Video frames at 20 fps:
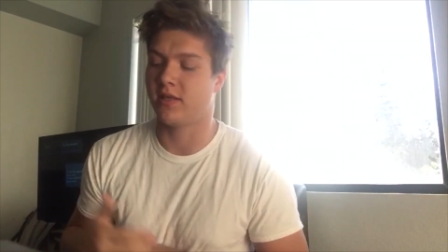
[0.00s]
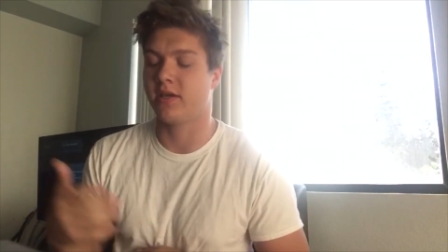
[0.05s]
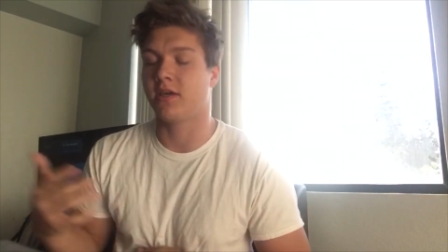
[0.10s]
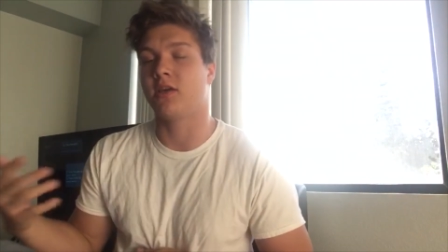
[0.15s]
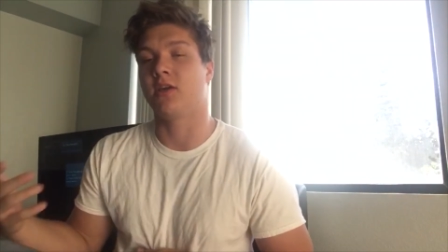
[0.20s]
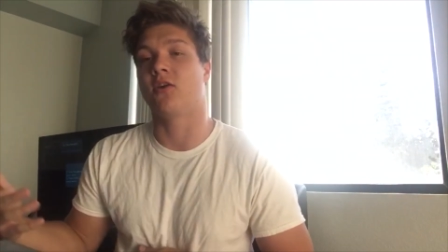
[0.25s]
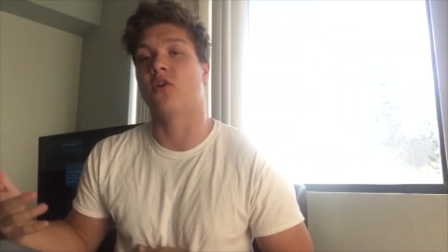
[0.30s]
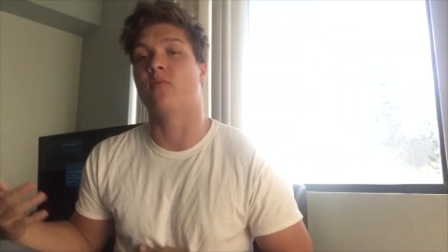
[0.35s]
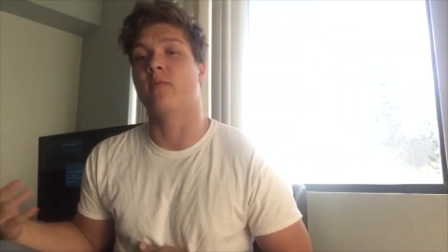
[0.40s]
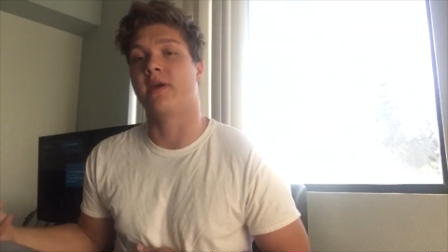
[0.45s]
they
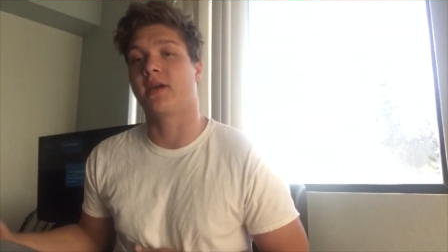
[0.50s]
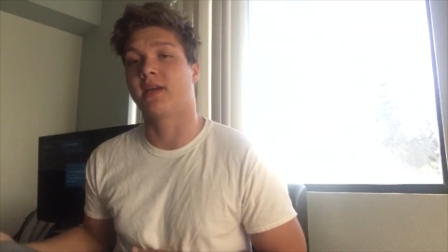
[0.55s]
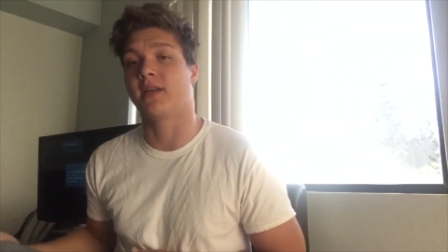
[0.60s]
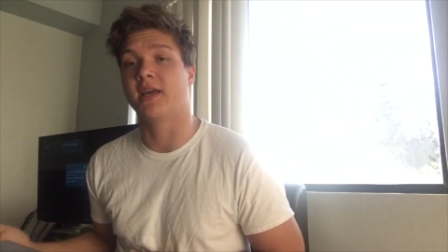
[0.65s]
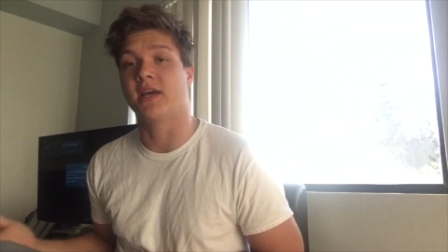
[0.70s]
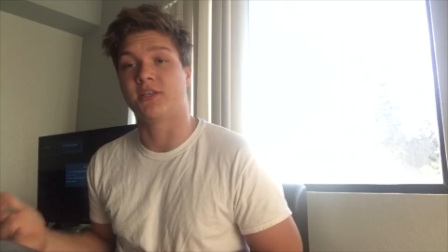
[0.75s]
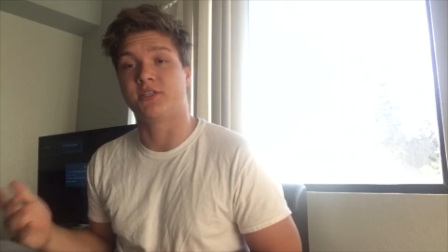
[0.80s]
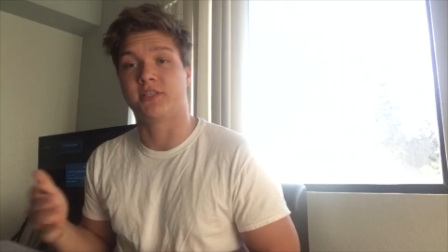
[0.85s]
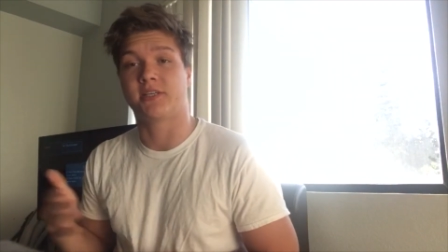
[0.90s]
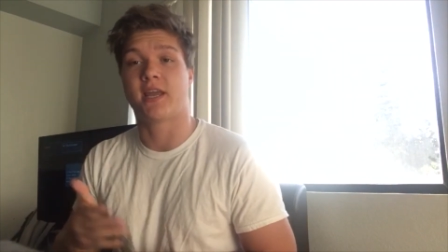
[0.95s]
can go make
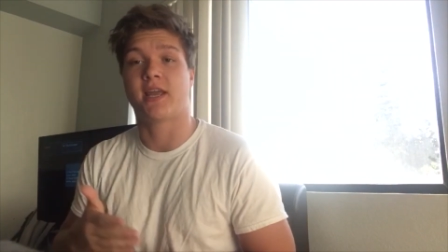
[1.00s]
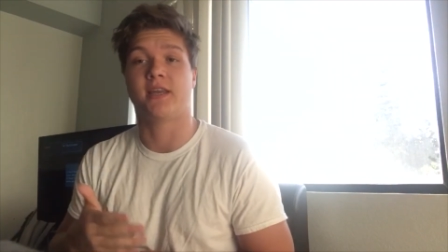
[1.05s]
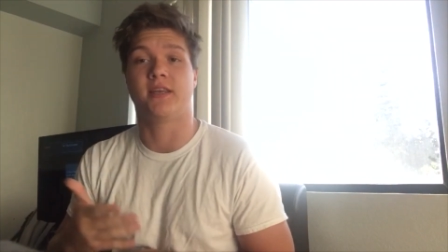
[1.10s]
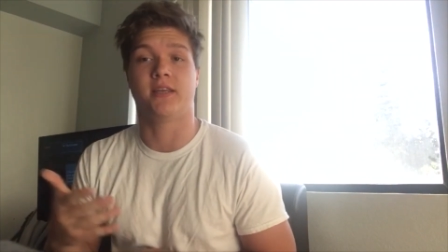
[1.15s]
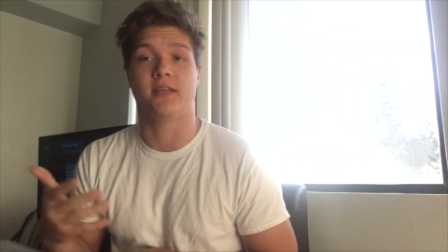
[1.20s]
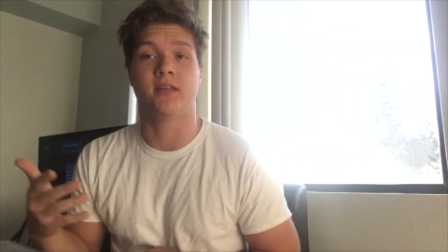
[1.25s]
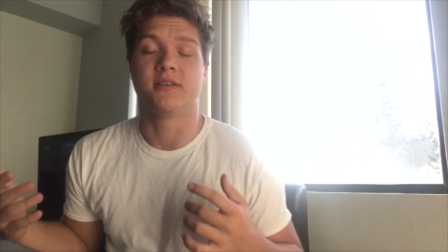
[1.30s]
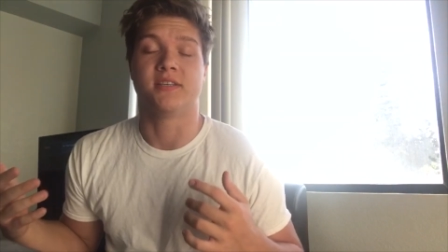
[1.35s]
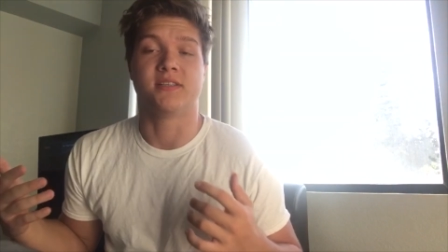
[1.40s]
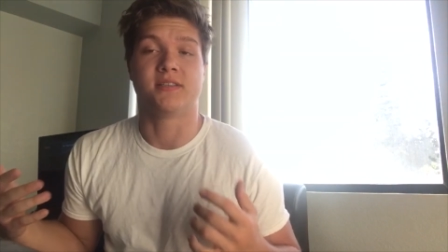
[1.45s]
an
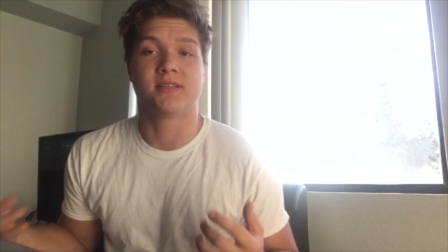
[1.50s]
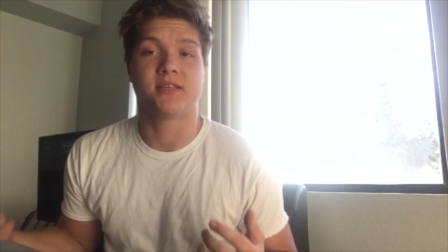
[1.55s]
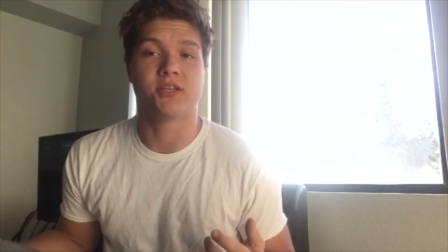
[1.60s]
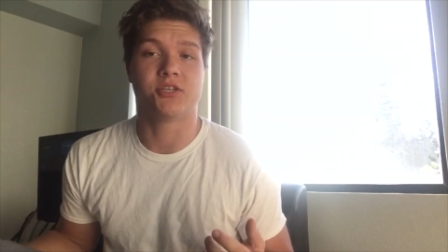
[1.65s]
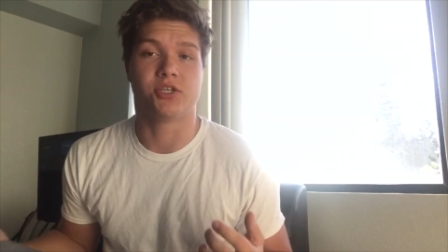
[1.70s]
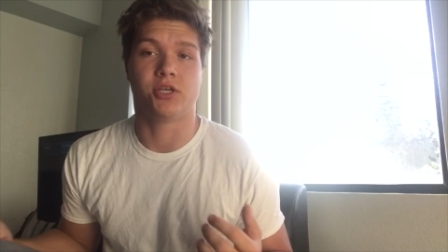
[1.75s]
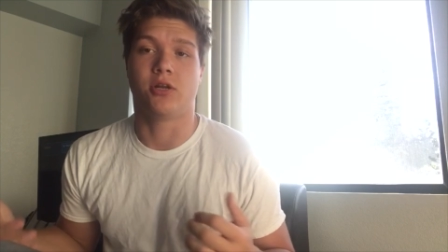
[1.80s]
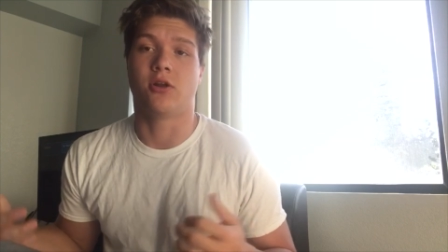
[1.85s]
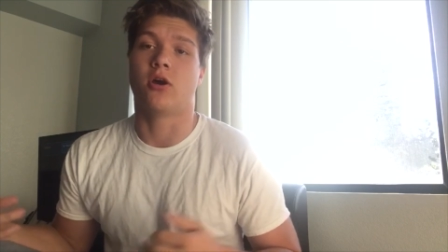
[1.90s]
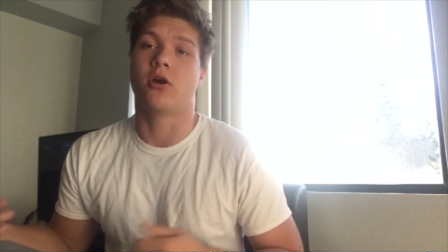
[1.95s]
educated
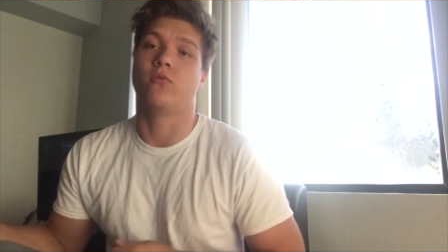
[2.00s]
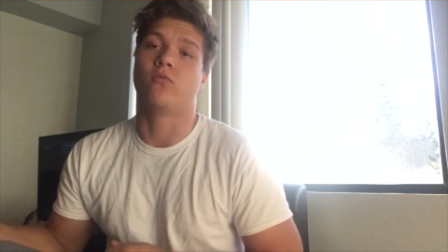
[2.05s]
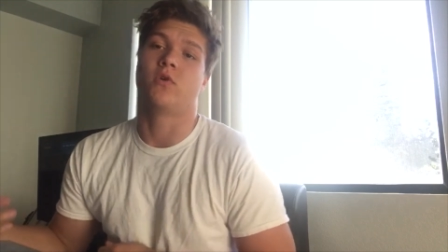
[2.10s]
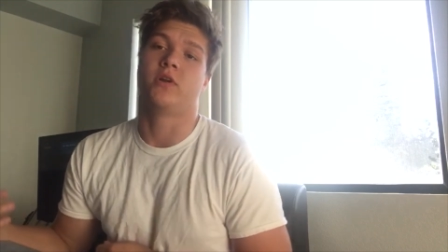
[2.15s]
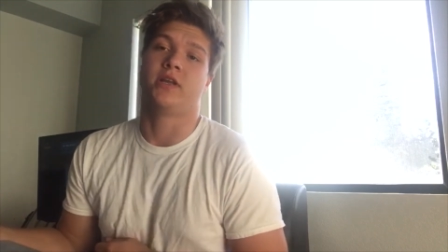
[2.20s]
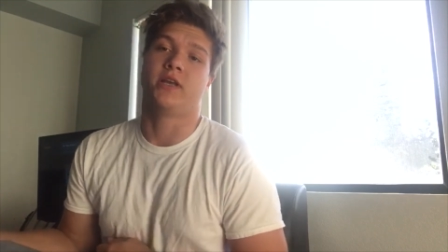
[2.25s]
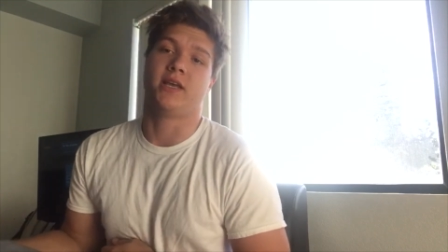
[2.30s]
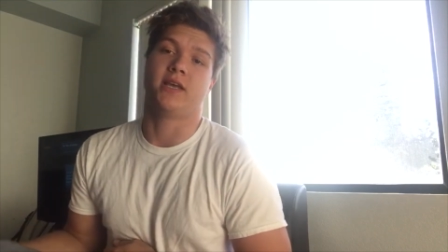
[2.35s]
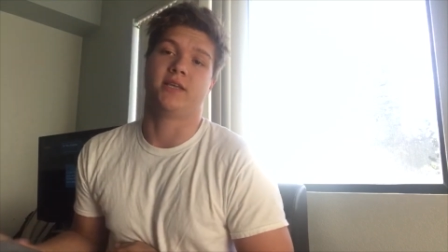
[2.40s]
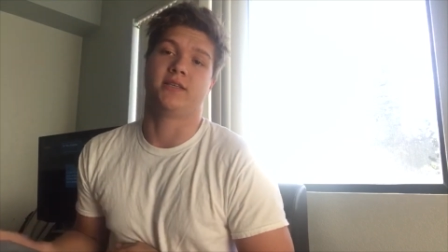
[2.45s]
decision on
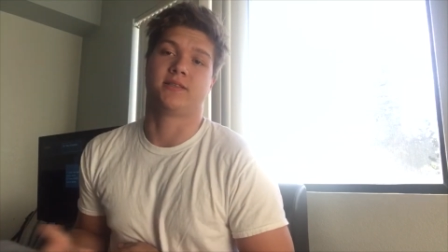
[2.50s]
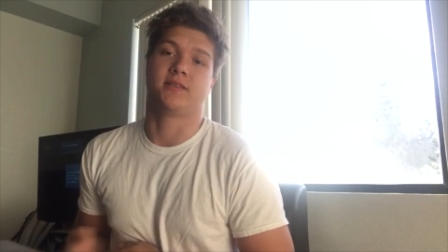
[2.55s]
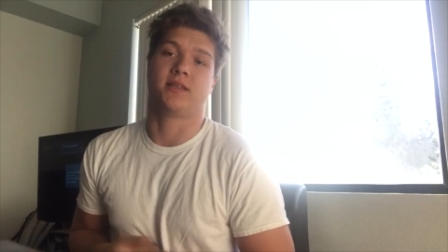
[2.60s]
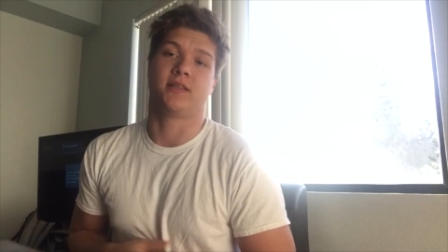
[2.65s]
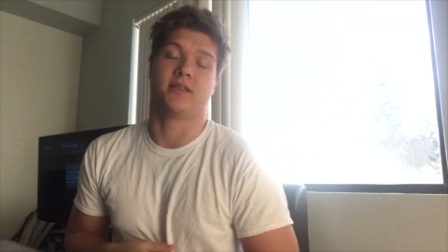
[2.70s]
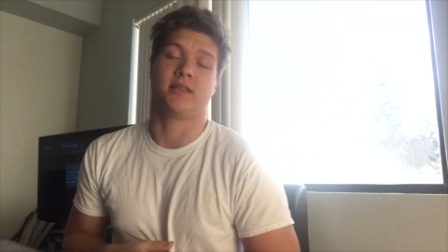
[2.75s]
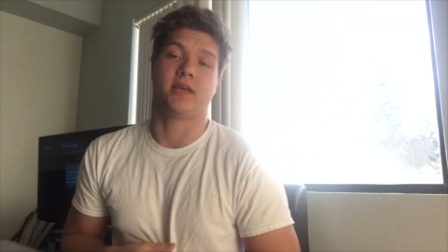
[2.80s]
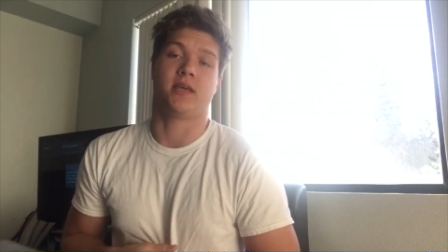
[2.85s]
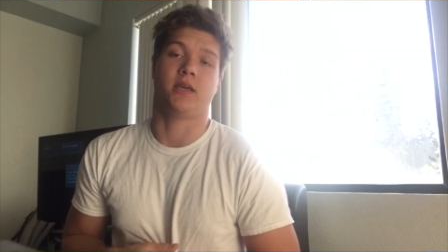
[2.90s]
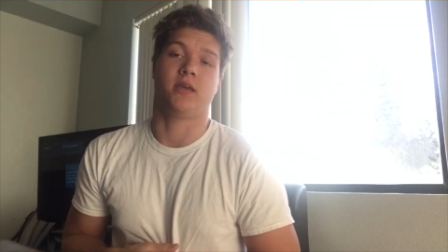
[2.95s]
what it is
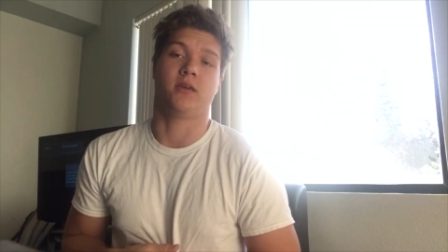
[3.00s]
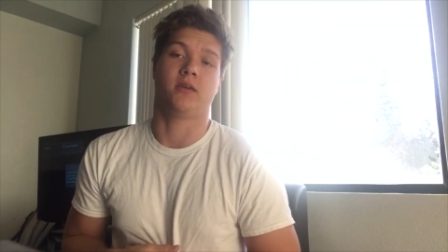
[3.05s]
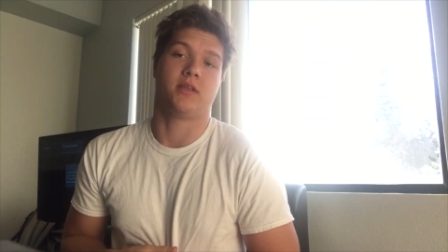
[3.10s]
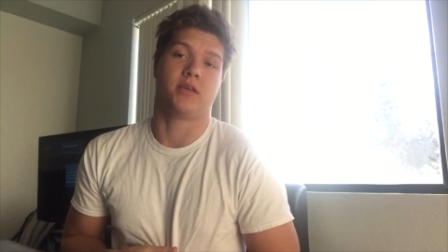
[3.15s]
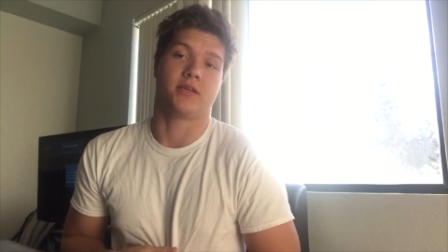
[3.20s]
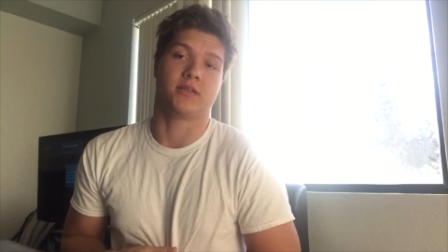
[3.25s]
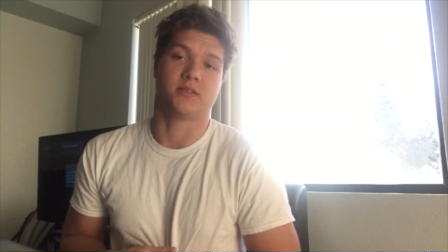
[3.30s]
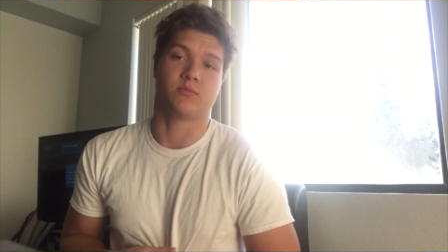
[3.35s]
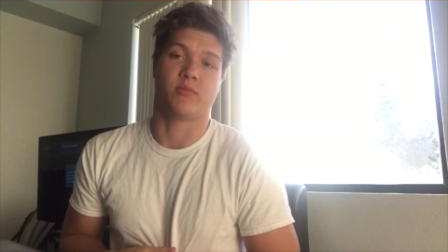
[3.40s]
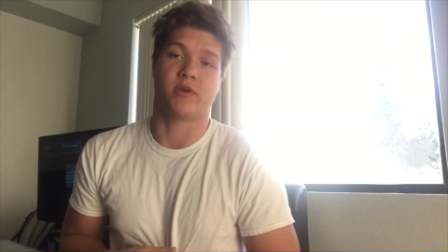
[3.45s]
that they
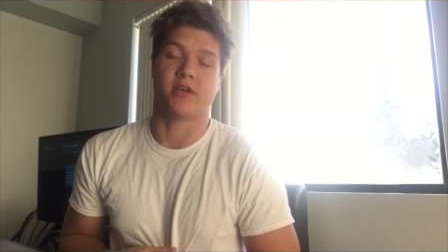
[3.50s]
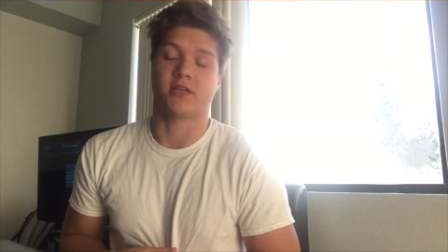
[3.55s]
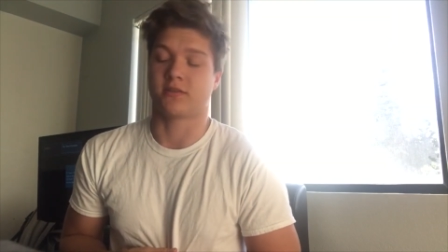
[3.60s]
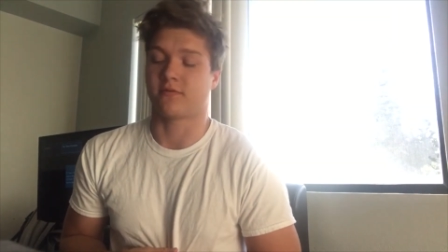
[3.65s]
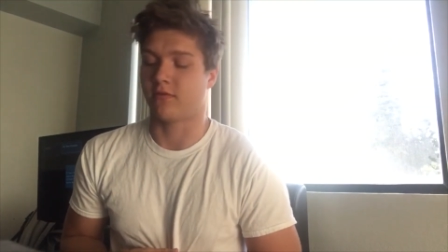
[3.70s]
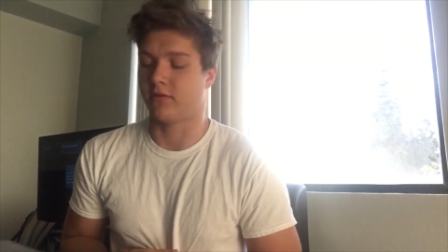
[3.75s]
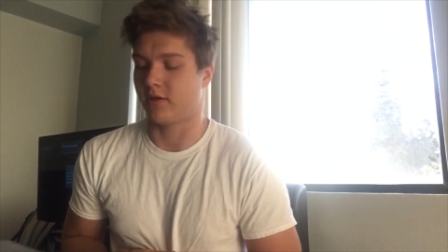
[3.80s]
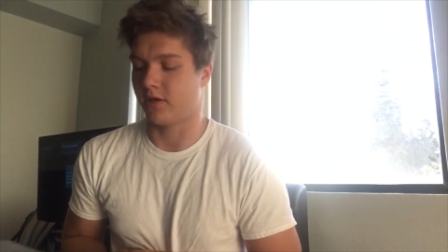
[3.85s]
think is best for